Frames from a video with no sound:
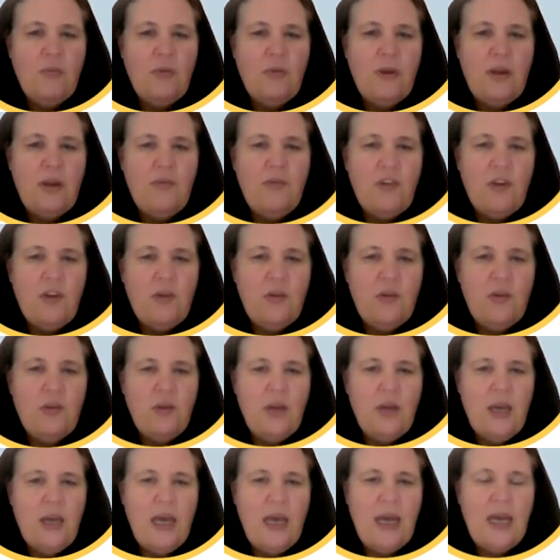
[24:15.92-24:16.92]
preview
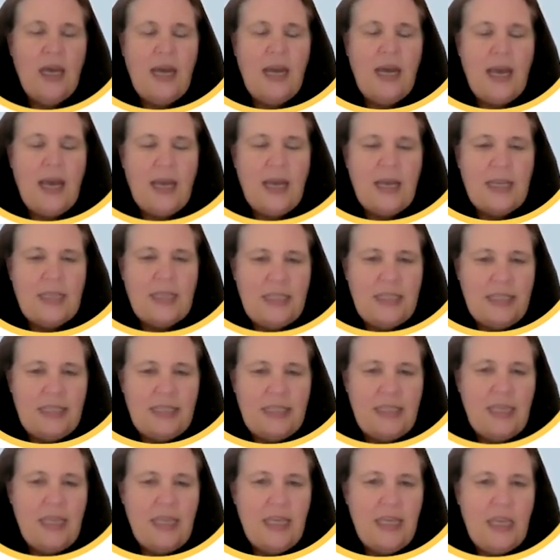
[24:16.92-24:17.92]
and I can
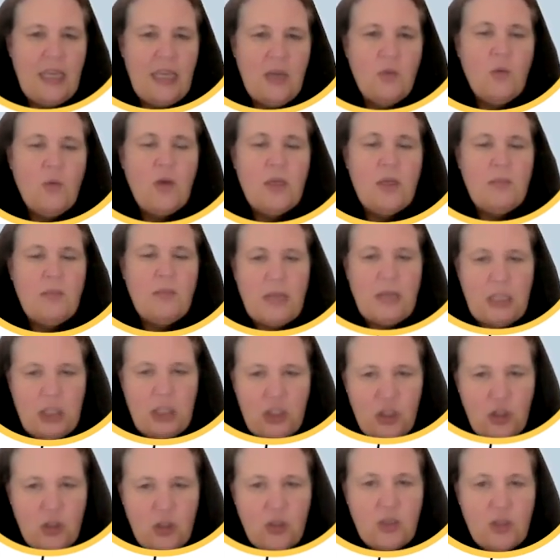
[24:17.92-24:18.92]
see what my
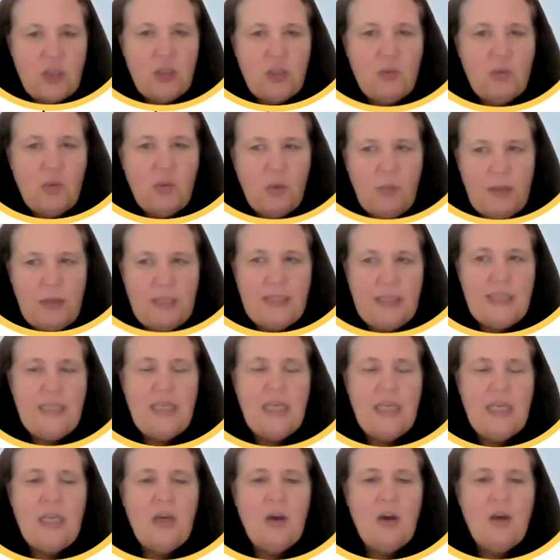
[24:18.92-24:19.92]
students will be
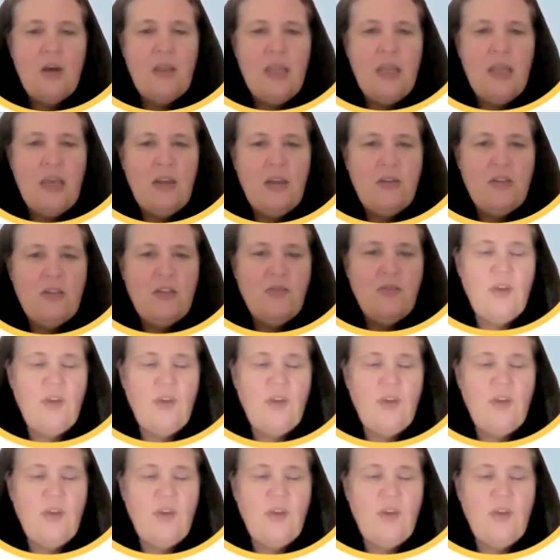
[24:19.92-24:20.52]
seeing on their